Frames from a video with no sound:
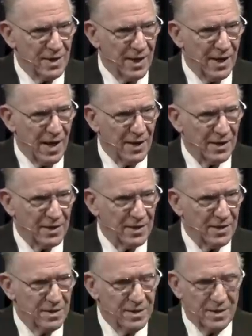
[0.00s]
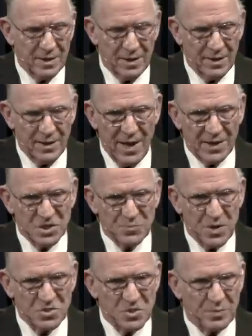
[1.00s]
And I'll not
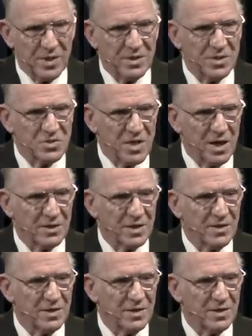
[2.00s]
express opinions, I'll